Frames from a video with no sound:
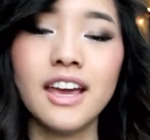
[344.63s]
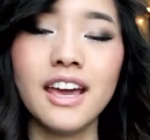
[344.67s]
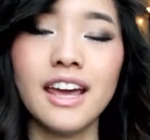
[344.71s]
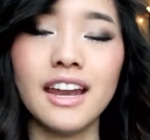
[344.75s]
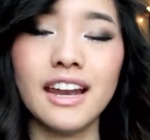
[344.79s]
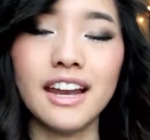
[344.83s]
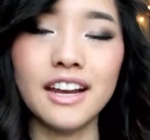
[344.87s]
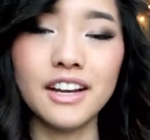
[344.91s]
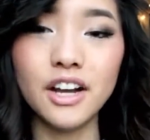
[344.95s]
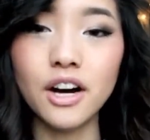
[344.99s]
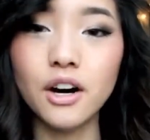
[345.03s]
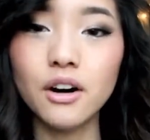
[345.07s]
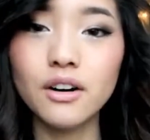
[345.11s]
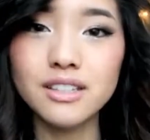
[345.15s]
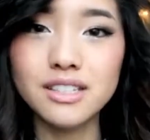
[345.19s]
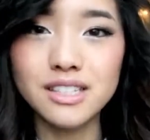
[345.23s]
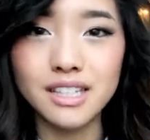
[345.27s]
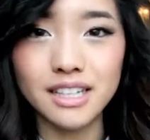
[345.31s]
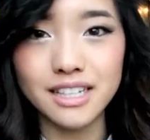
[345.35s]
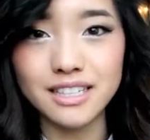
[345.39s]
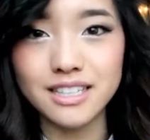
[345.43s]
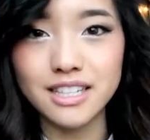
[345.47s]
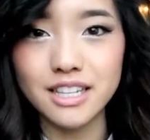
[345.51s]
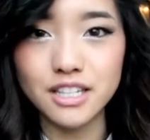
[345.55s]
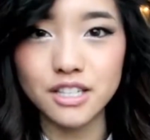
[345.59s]
And I know it's
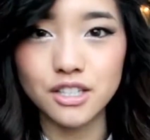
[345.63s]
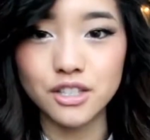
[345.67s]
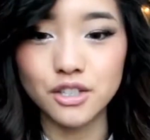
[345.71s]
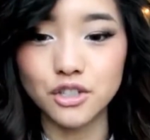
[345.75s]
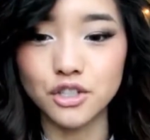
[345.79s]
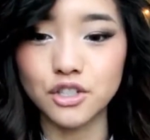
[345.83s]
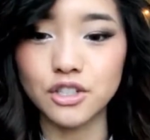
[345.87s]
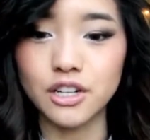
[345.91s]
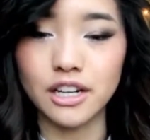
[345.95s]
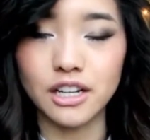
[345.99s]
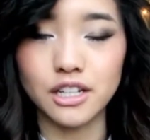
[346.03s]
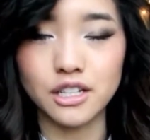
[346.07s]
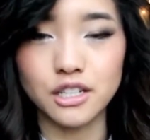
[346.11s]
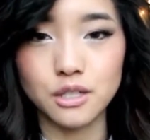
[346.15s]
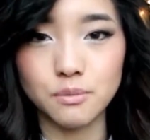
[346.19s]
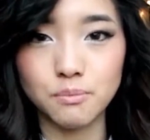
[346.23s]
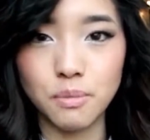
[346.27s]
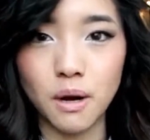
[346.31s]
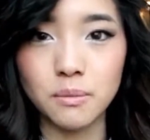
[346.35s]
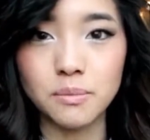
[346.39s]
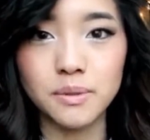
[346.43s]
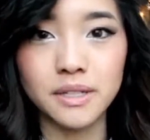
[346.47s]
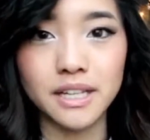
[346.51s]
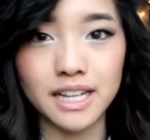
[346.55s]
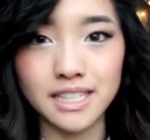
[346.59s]
an easy solution. I could just
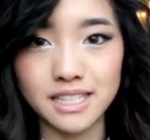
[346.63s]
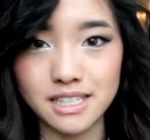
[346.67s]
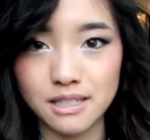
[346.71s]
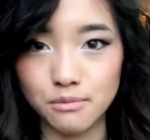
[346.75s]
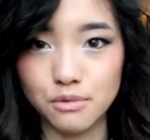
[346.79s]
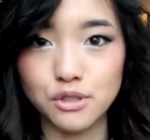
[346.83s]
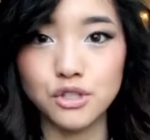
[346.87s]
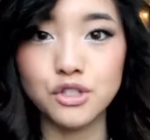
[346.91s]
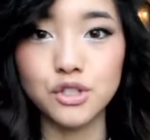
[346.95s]
probably get some